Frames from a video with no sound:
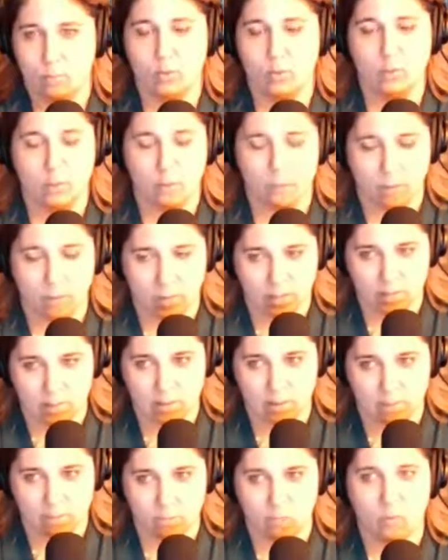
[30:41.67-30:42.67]
of
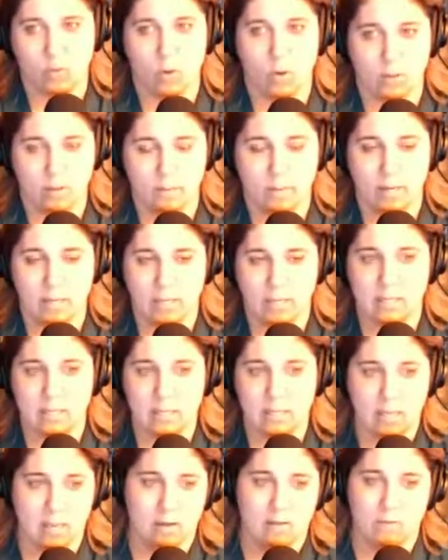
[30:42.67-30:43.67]
concept for all the money that they
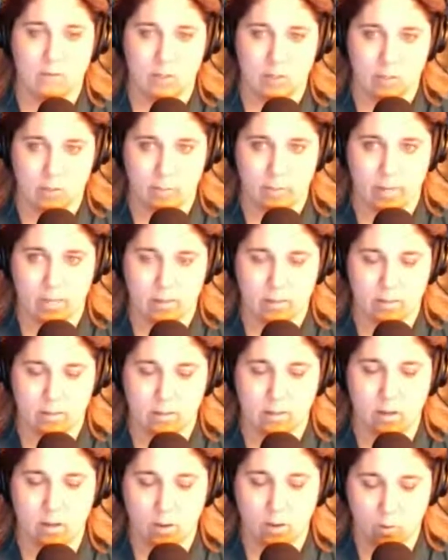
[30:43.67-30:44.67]
have just spent.
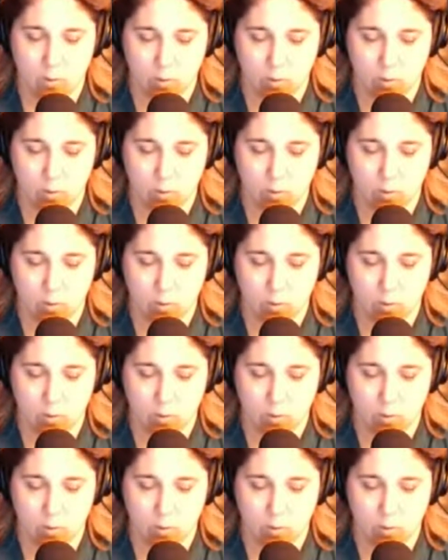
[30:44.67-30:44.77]
Okay.